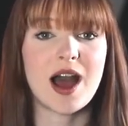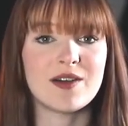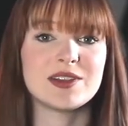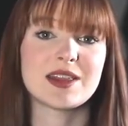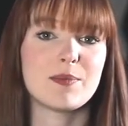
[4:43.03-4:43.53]

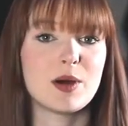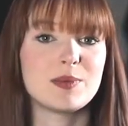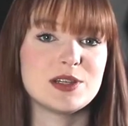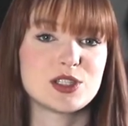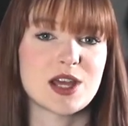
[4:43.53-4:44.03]
having their
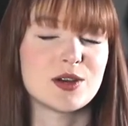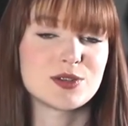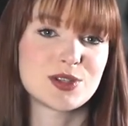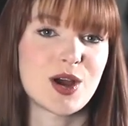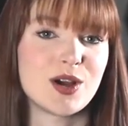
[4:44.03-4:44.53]
puppies' tails
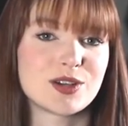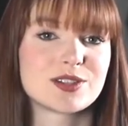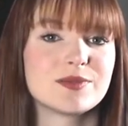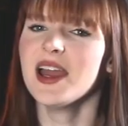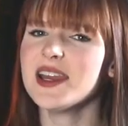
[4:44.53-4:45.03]
docked.
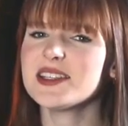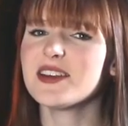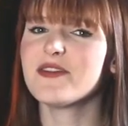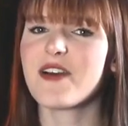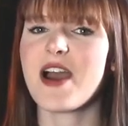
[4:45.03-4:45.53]
It's
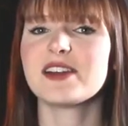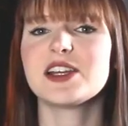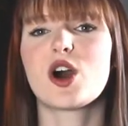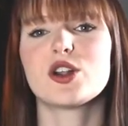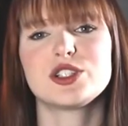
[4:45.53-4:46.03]
a very
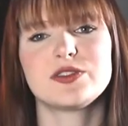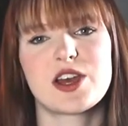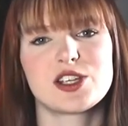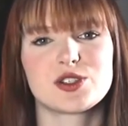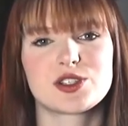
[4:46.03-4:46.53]
controversial